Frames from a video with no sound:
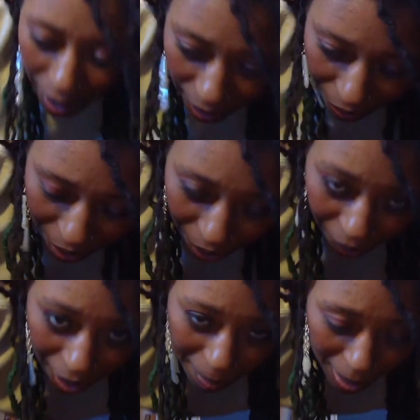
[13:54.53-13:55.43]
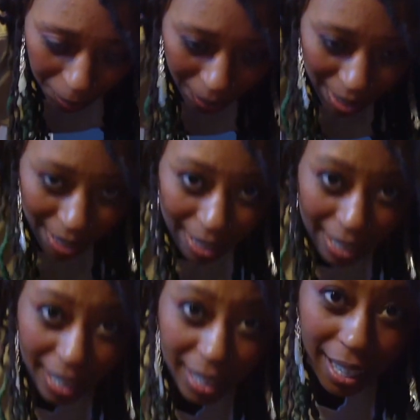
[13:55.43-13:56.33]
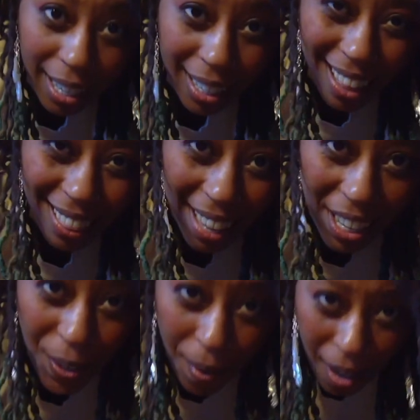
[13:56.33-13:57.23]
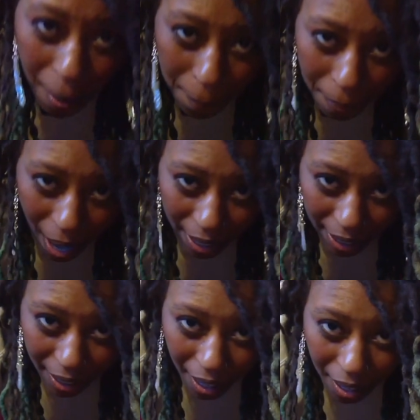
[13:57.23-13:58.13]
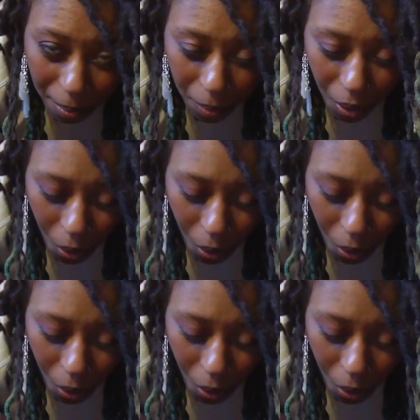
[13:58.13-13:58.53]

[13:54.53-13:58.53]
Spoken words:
lifting your hips up towards the ceiling. Let your body come